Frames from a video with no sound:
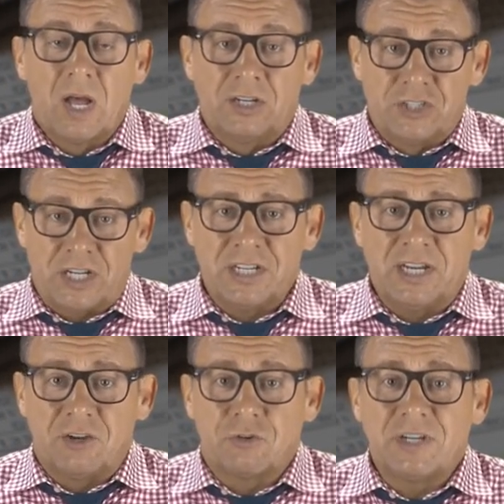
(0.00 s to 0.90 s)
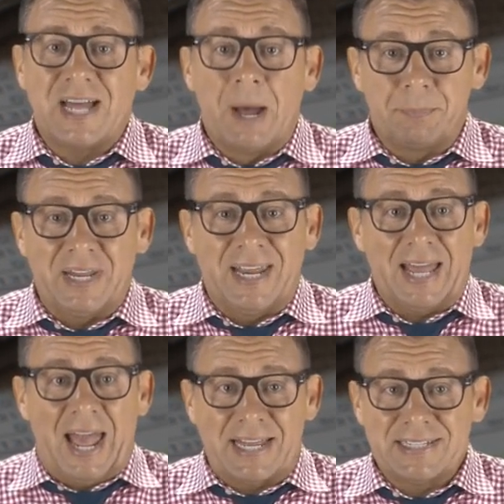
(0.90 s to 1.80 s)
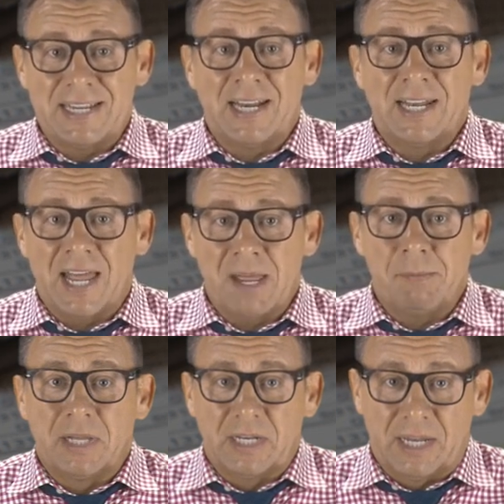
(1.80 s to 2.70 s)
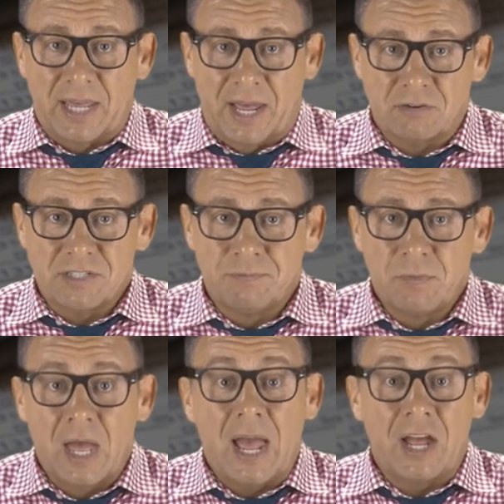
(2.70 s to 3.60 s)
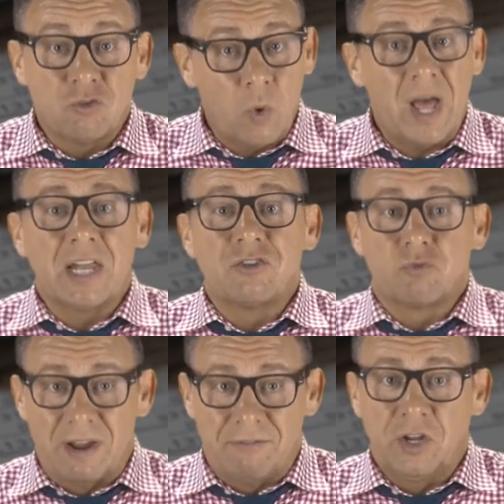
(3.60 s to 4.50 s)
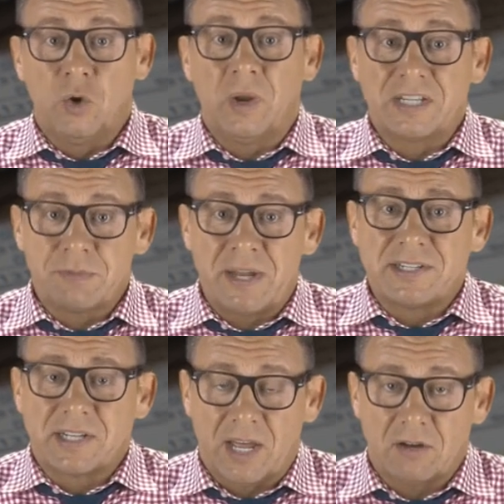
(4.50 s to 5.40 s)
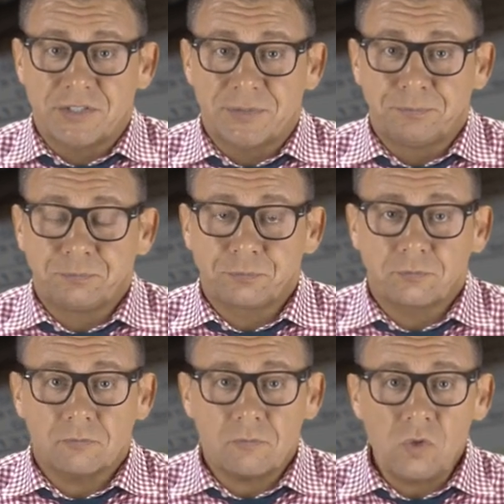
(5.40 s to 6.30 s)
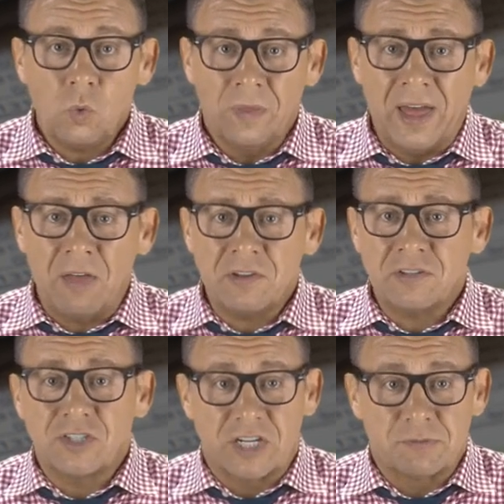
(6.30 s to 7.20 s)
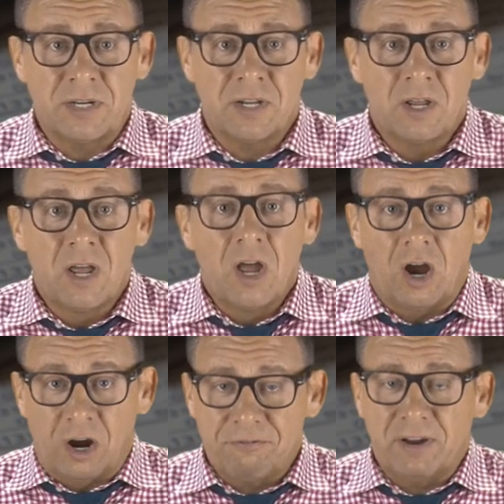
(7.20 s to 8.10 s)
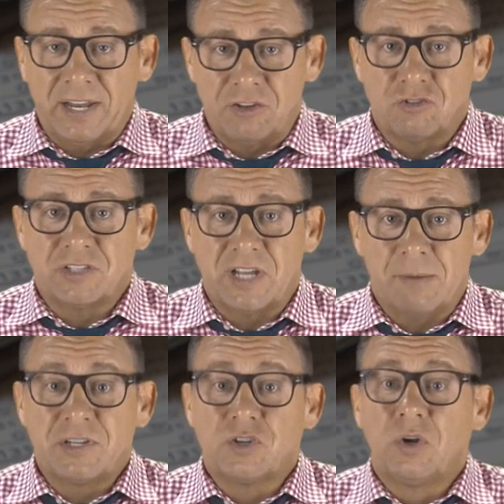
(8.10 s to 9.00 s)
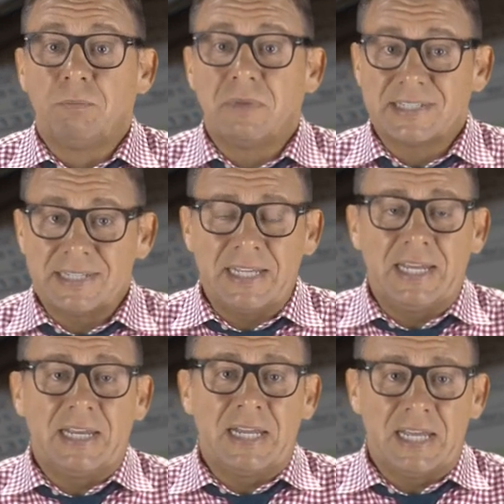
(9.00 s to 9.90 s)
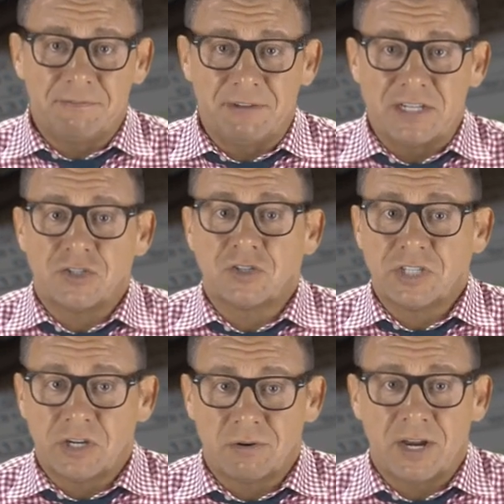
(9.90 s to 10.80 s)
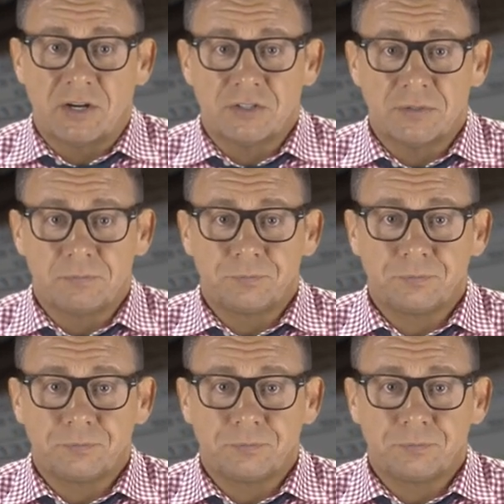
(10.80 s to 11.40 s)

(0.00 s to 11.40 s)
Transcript: Adjusting entries update asset and liability accounts as well as revenue and expense accounts. Without this adjustment, our financial statements could mislead investors and creditors.